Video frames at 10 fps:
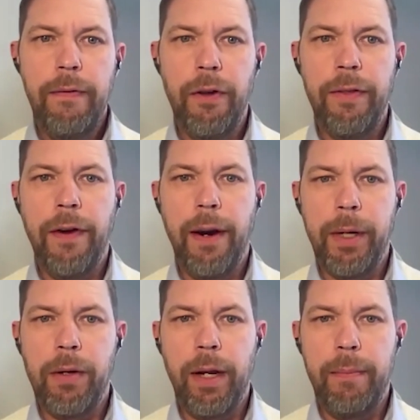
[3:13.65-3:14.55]
for the
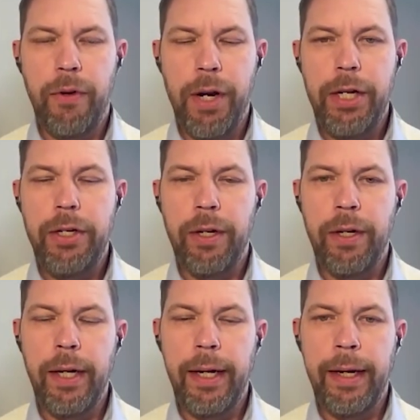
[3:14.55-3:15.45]
pharma
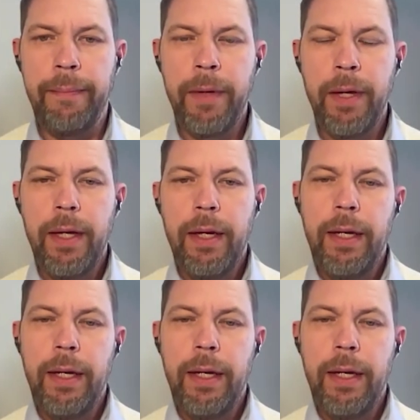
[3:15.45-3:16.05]
collaboration. Um,